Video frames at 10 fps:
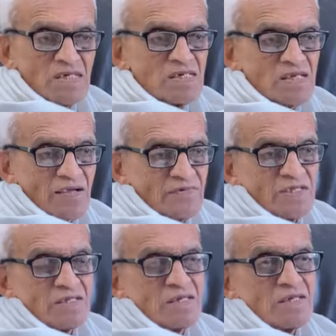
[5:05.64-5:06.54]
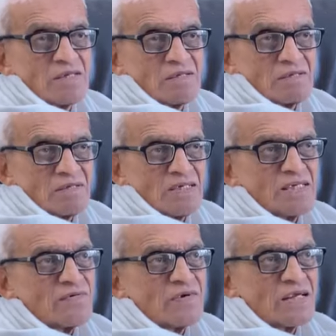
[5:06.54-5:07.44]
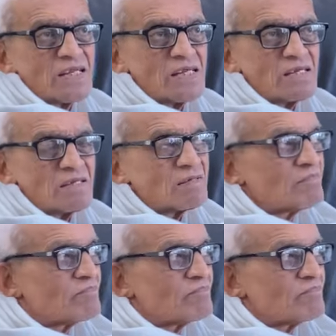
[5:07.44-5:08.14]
in Savitri, in the very